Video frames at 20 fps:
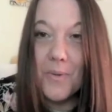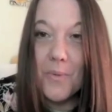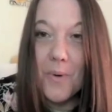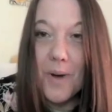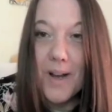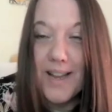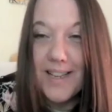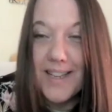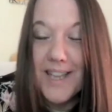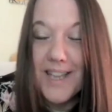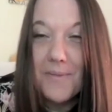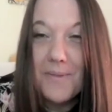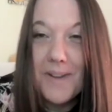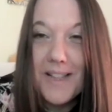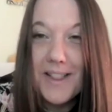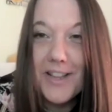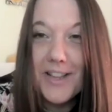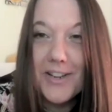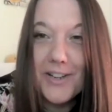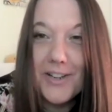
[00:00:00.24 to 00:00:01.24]
What can
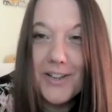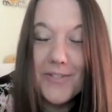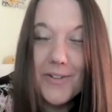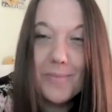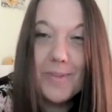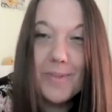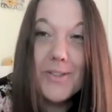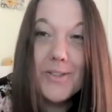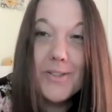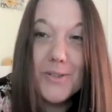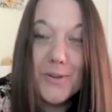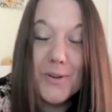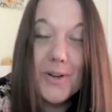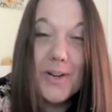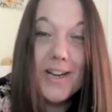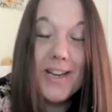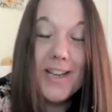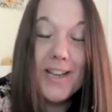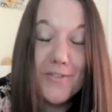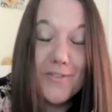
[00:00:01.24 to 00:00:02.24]
we learn from the
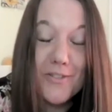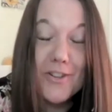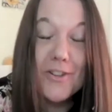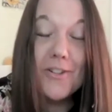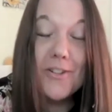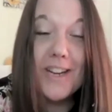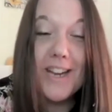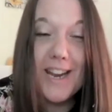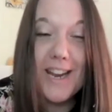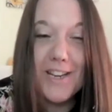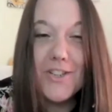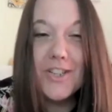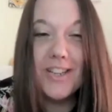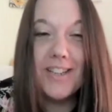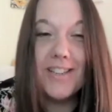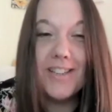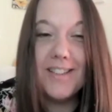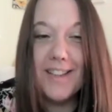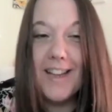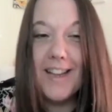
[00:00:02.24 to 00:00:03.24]
story of
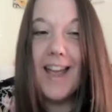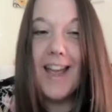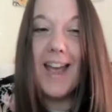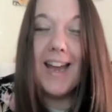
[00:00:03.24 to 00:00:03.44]
creation?